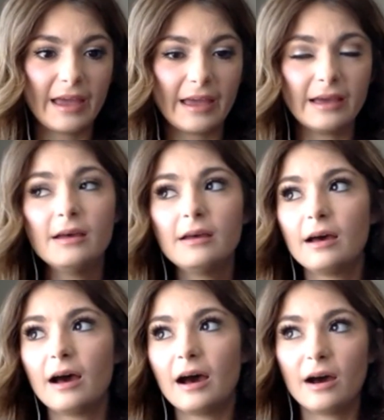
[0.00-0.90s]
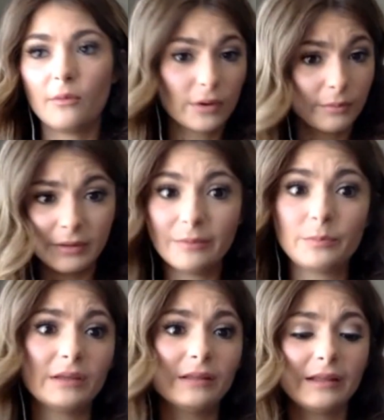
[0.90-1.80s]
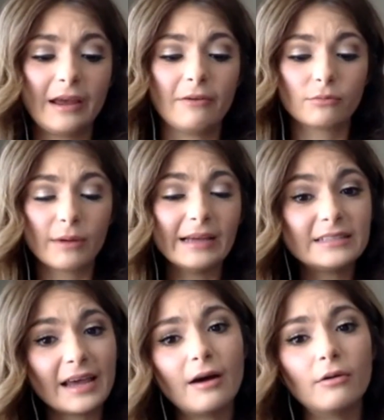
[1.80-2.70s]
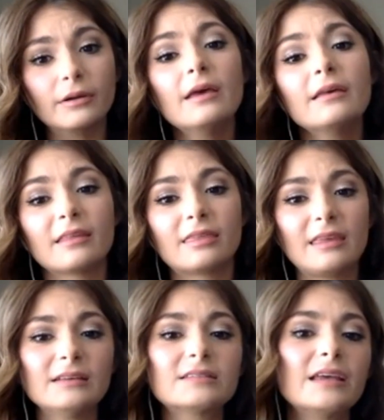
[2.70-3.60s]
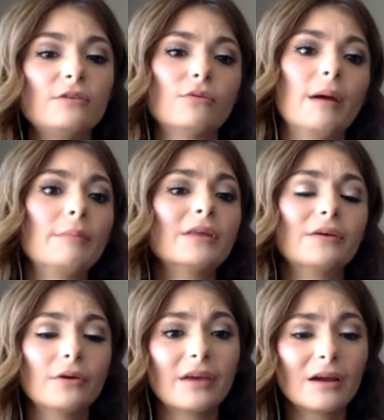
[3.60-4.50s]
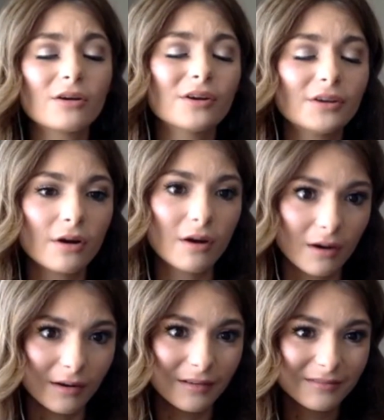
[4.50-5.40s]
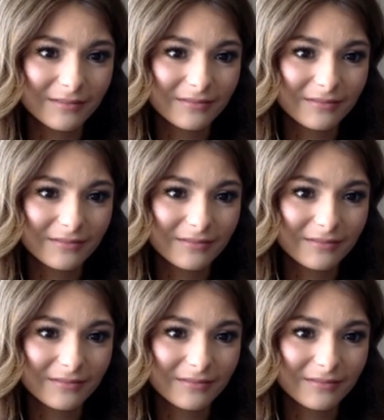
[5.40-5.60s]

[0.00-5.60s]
they were manipulative, write down the things that you remember that hurt your heart,